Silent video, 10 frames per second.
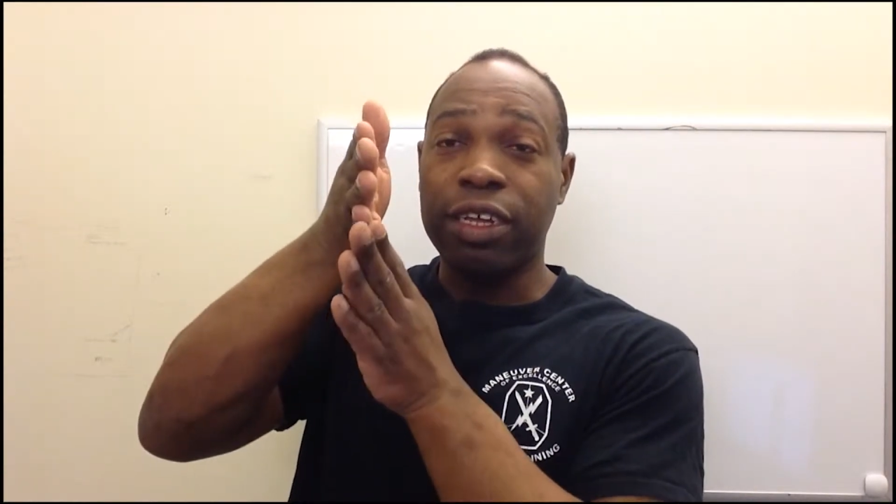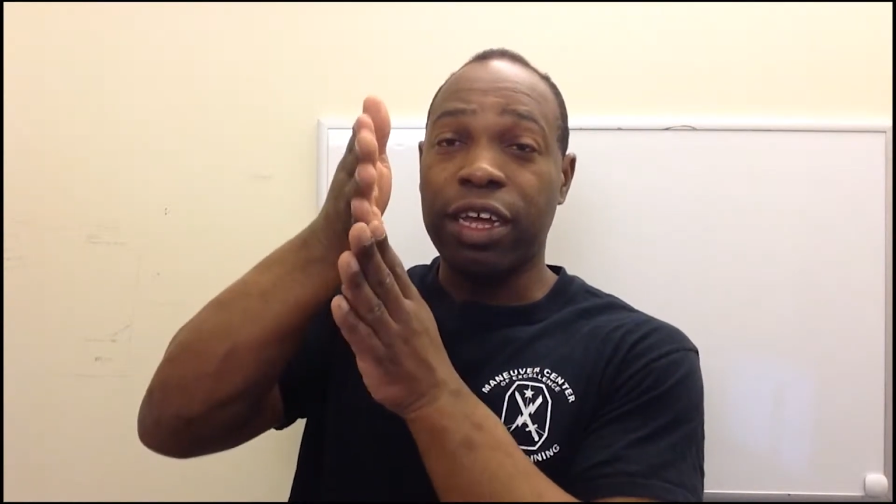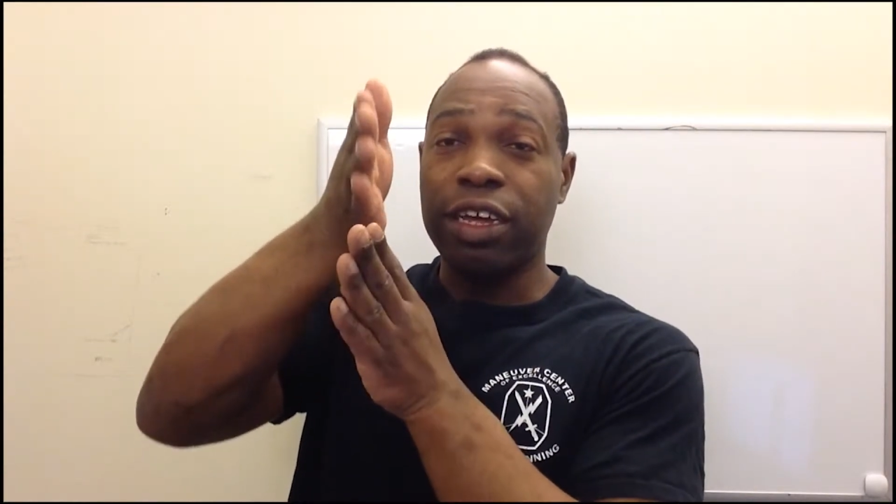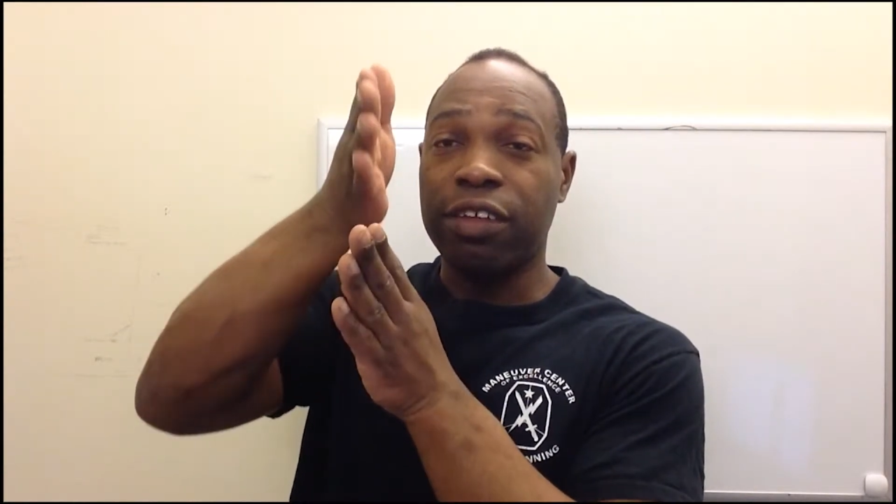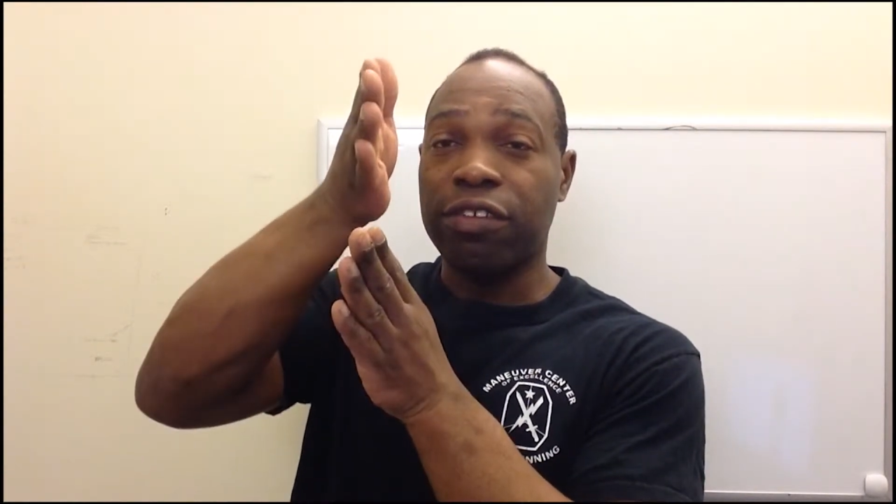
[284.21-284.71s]

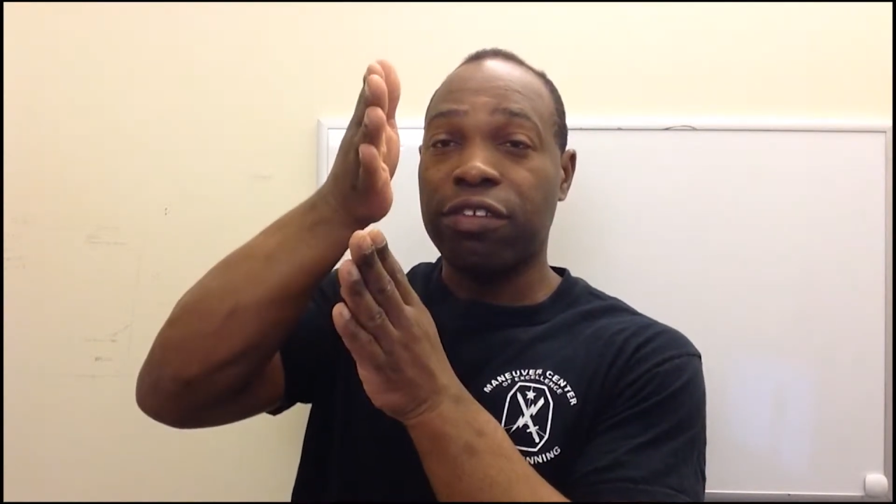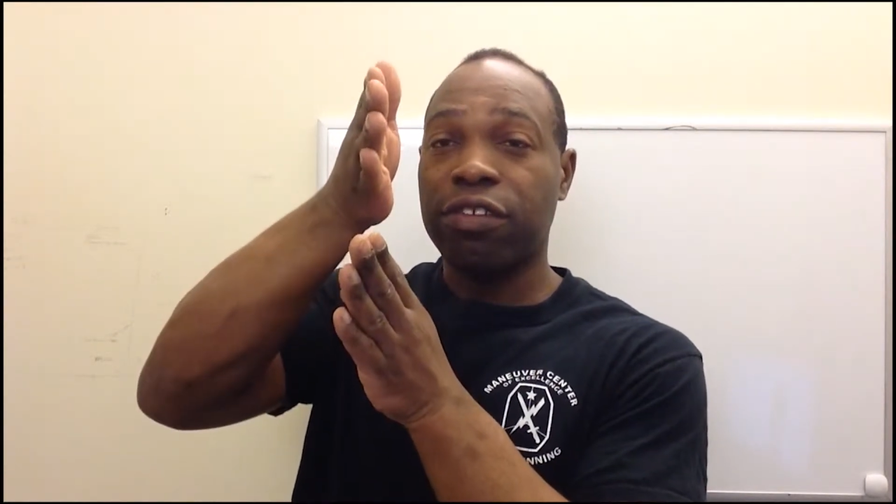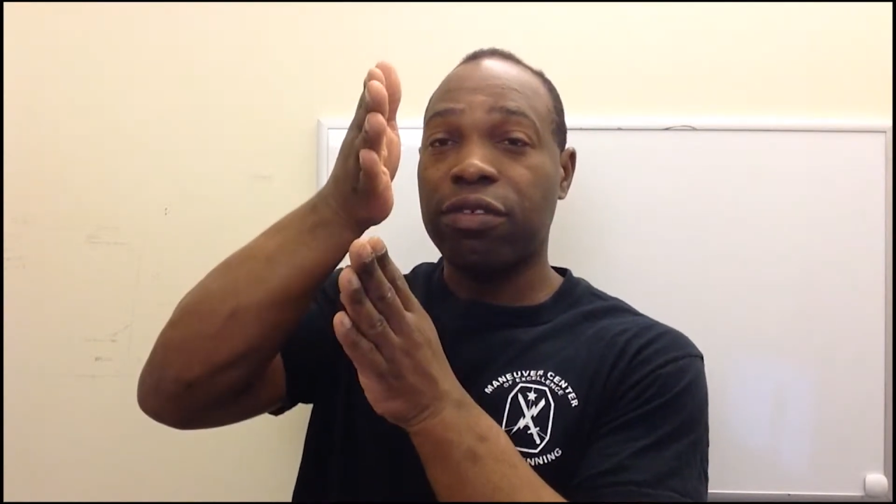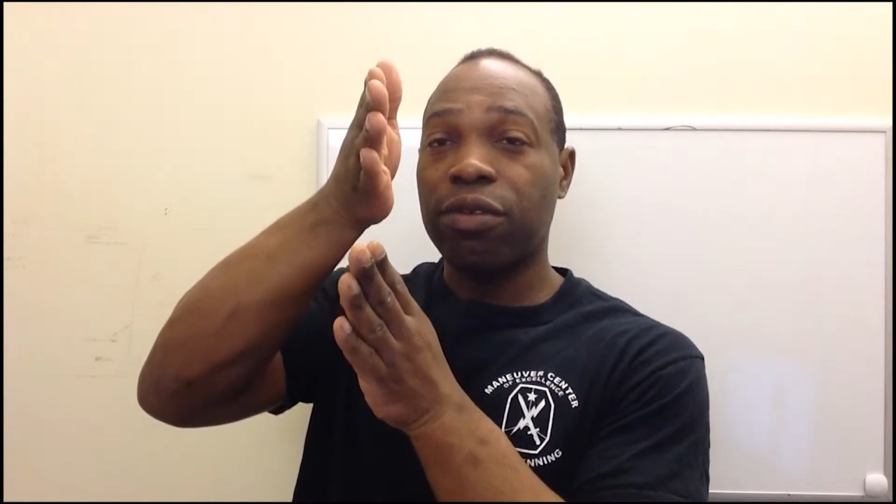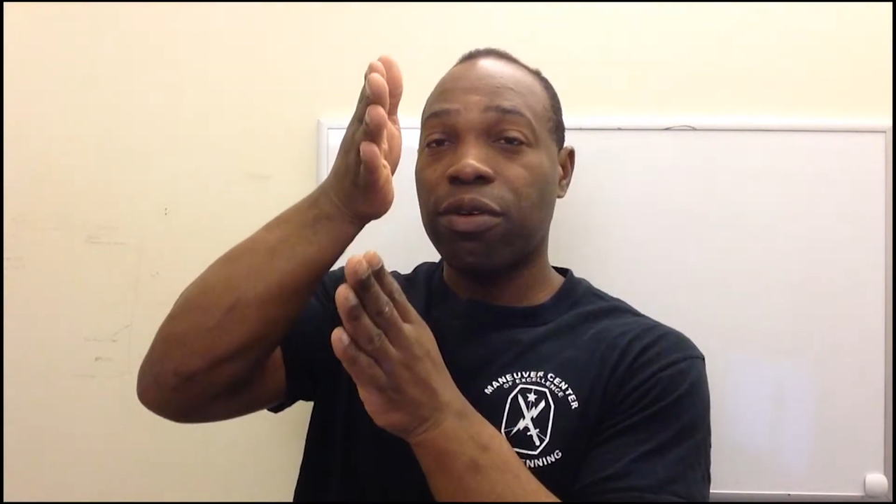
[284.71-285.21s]

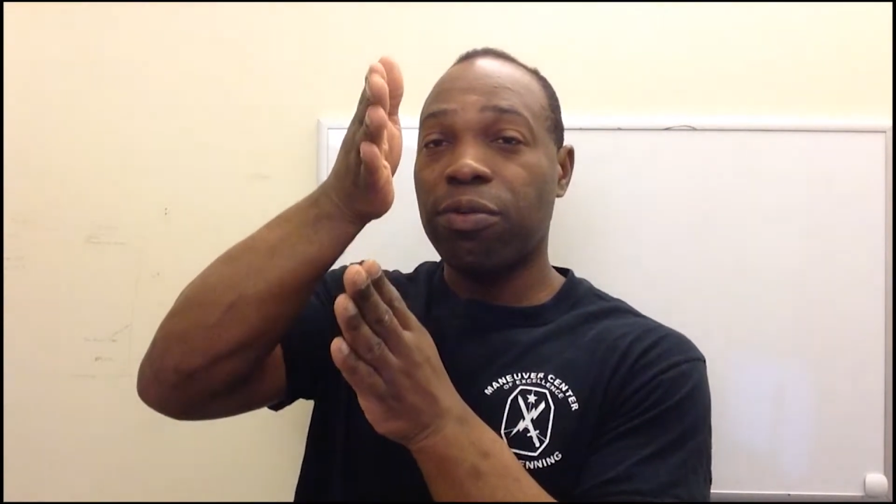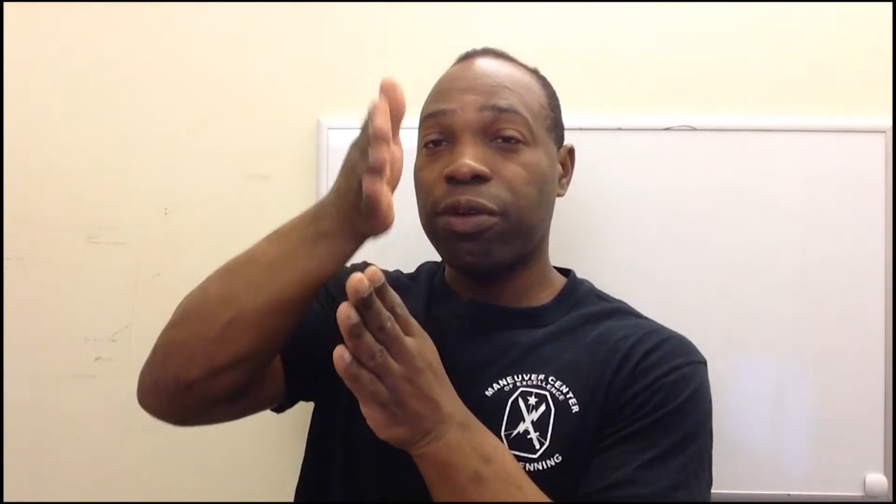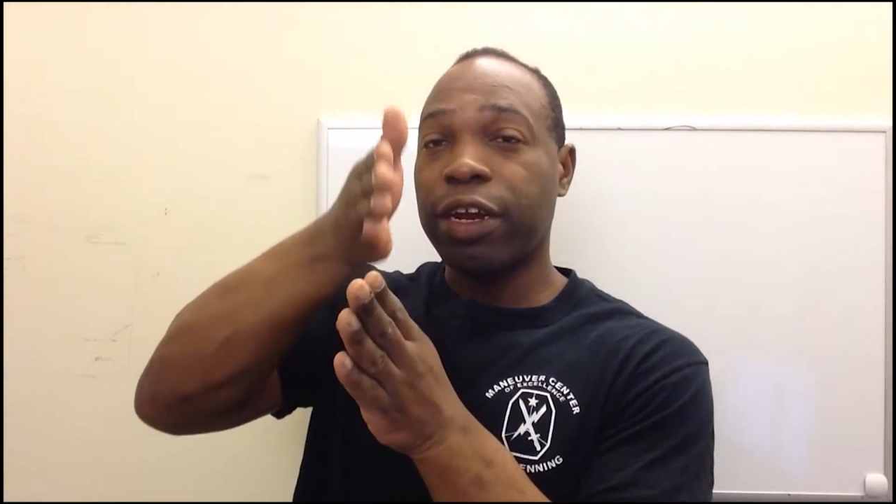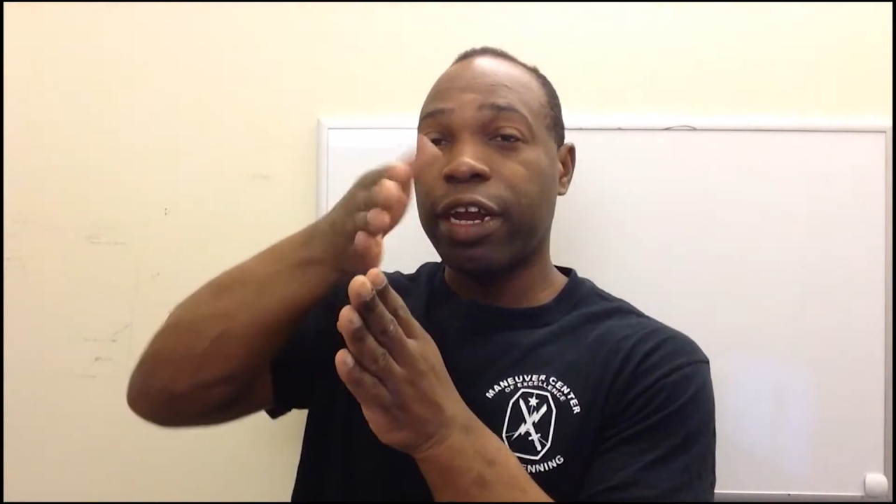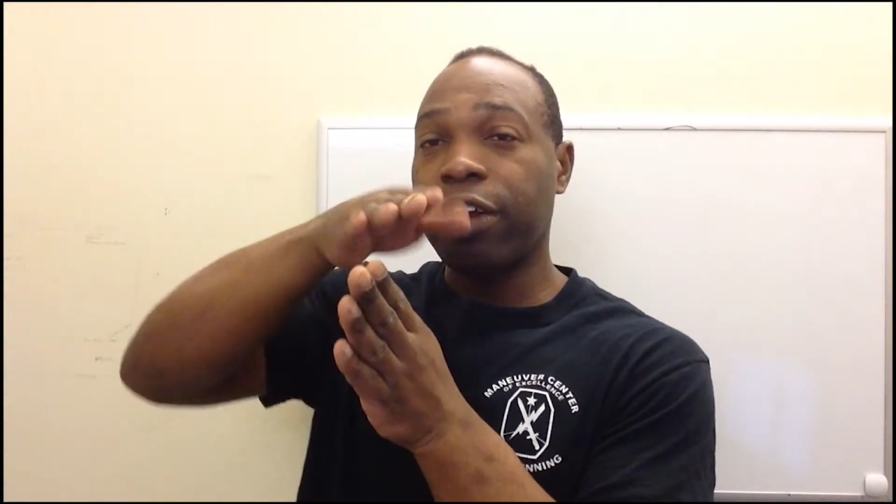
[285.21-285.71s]
is with
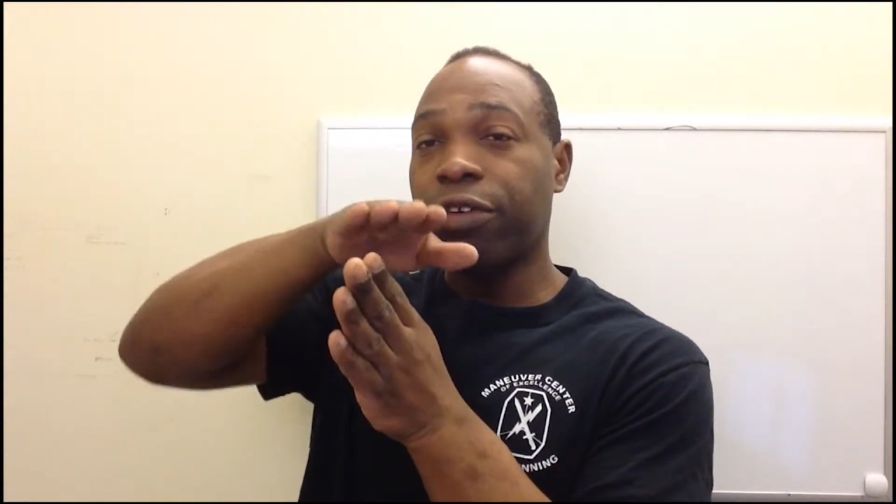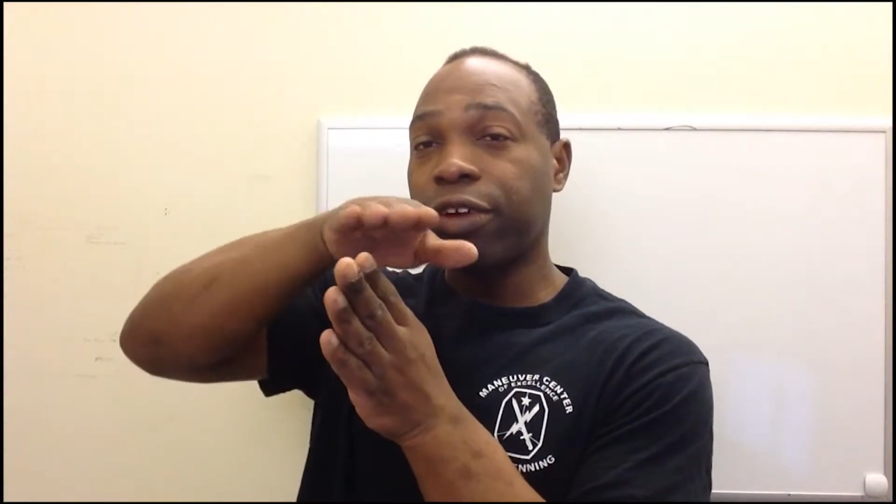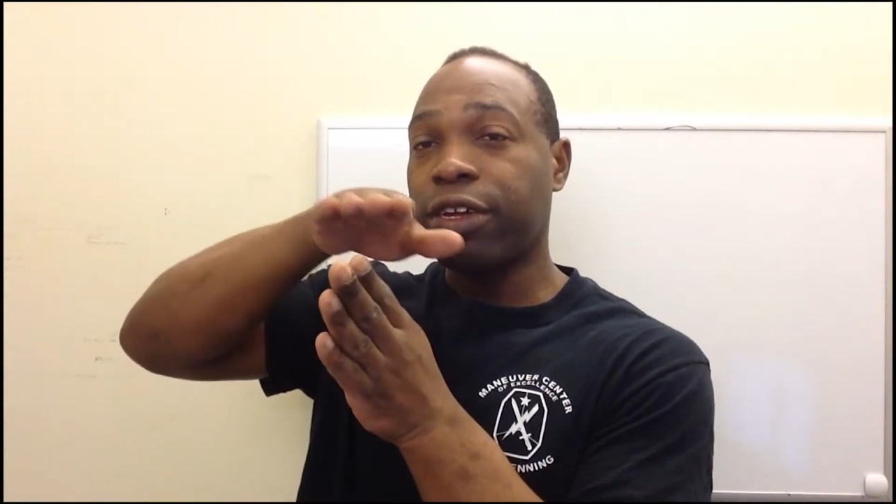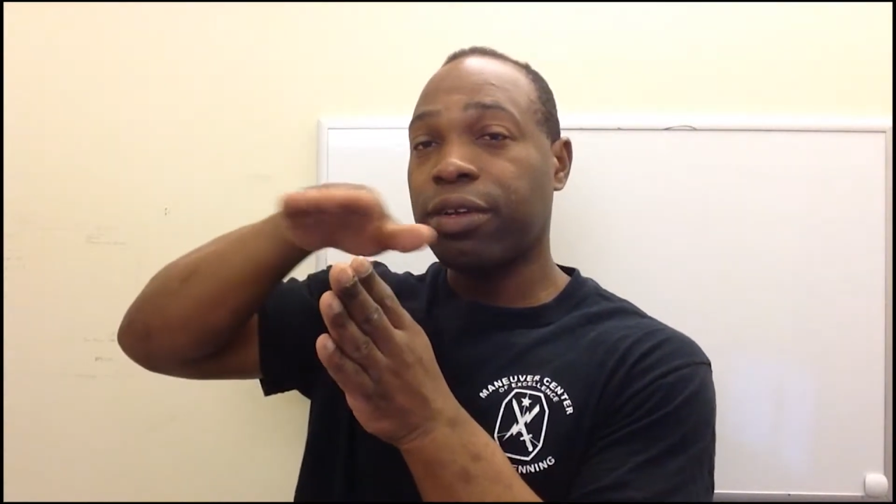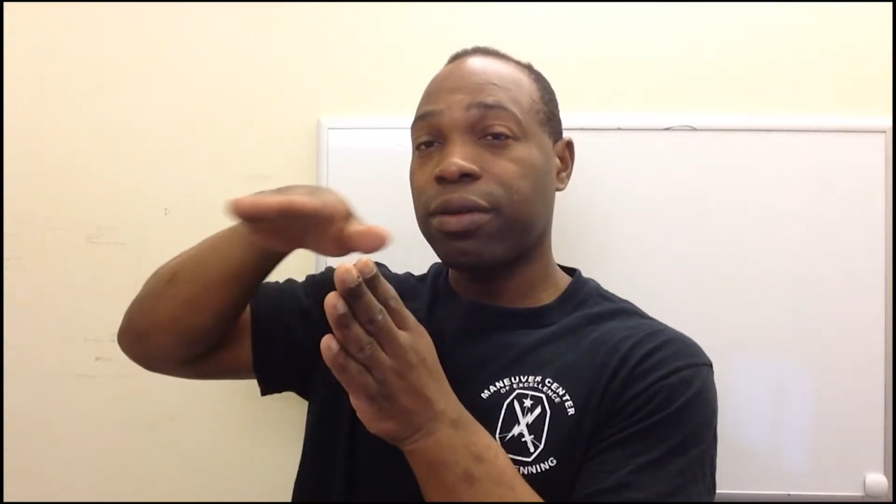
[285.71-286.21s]
a 90-degree.